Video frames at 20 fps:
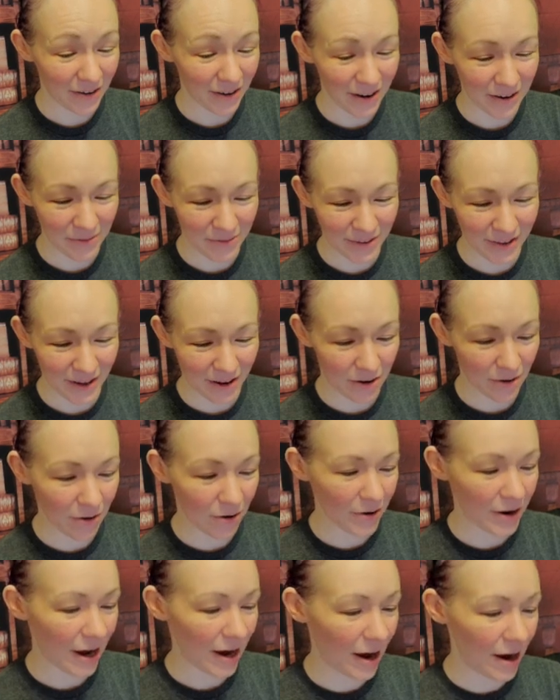right, what the hell?
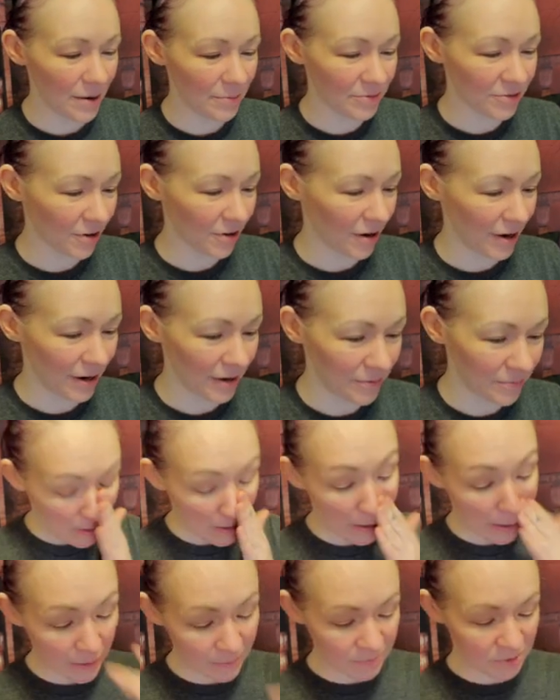Okay, I'm sorry.
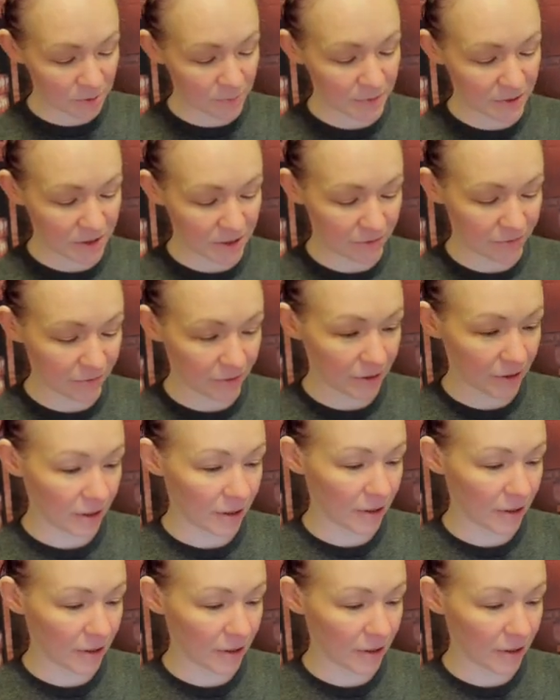I am specifically